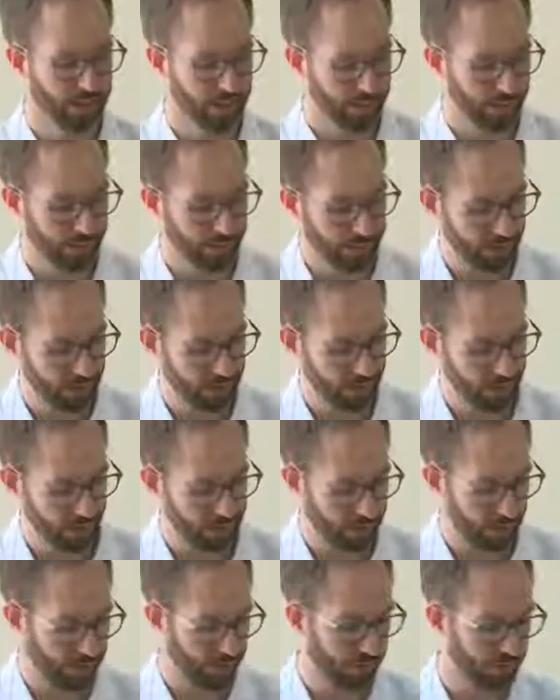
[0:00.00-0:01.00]
brief
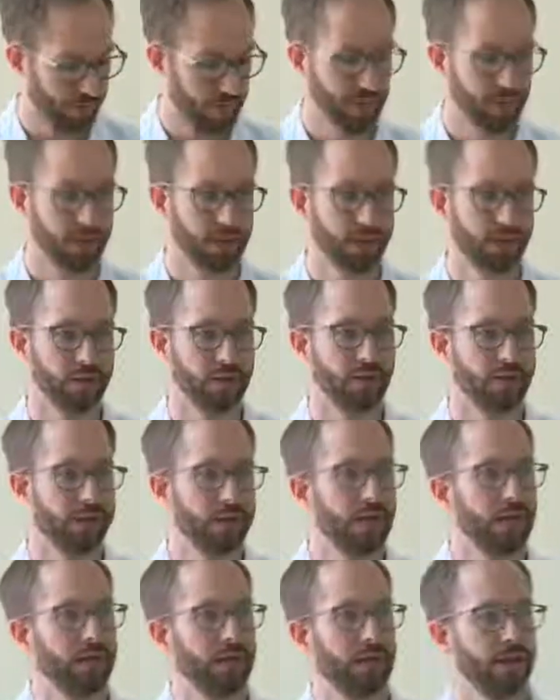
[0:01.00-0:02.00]
discussion of
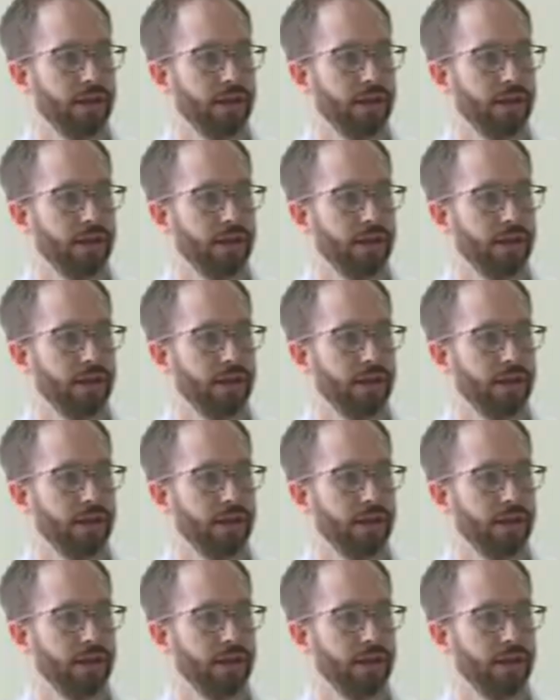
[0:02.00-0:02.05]
good